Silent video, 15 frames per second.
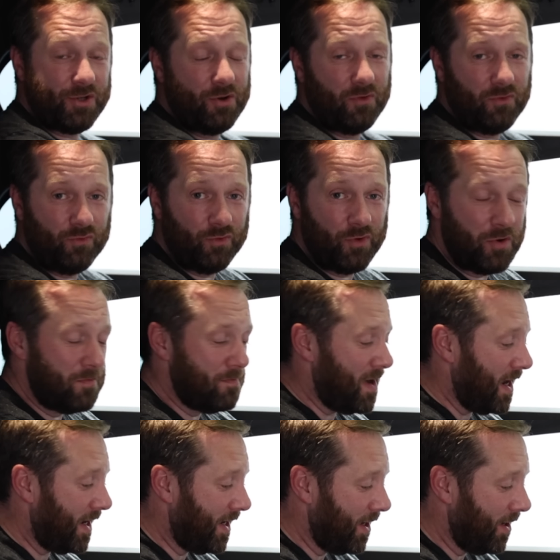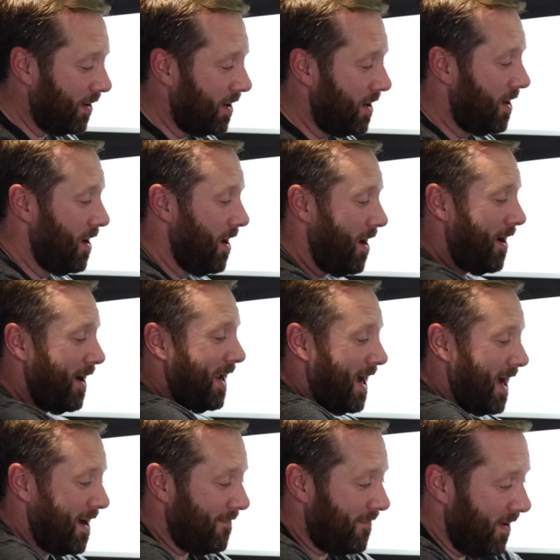of room back here. I
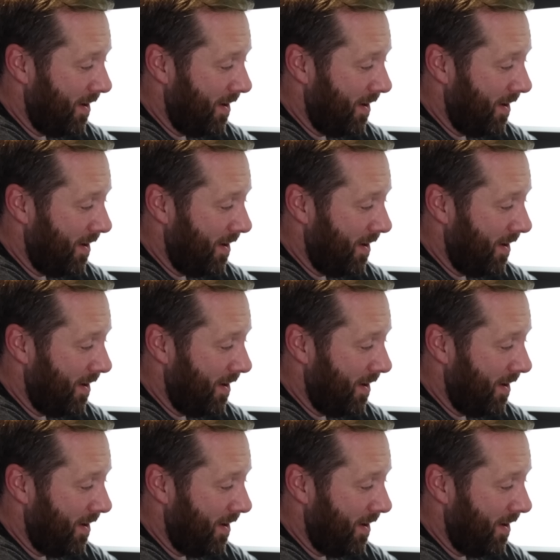have